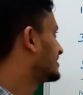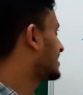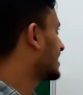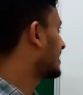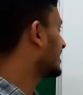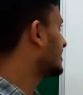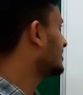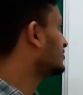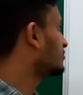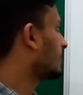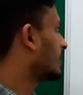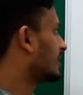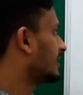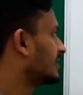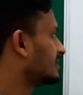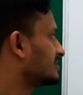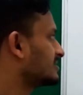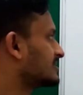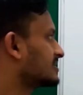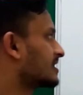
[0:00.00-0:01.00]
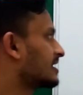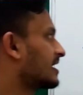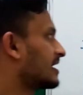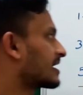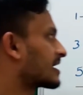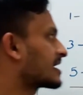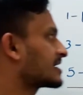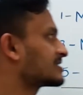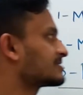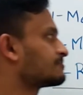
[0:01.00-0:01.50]
Second one is
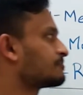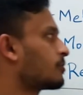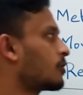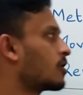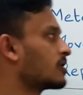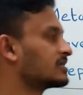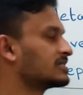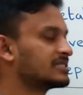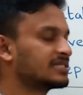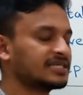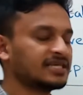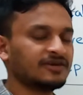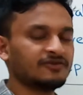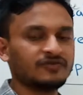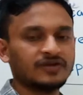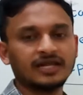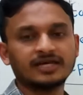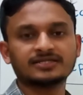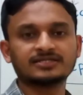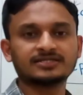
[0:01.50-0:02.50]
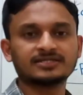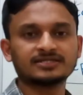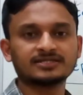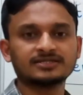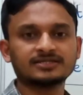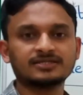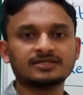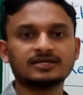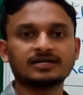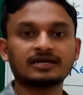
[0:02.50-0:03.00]

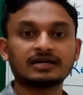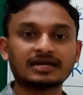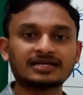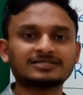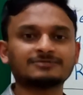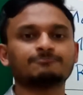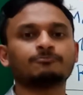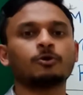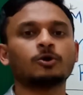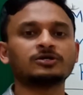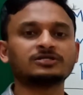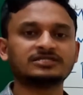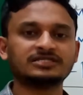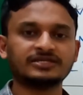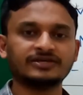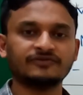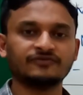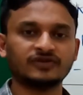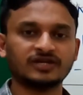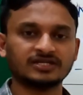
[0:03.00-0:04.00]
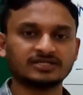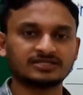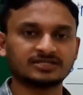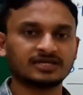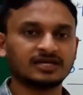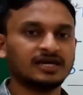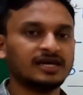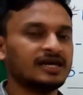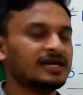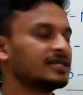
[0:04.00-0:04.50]
responsiveness.
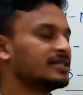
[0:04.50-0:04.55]
Responsiveness.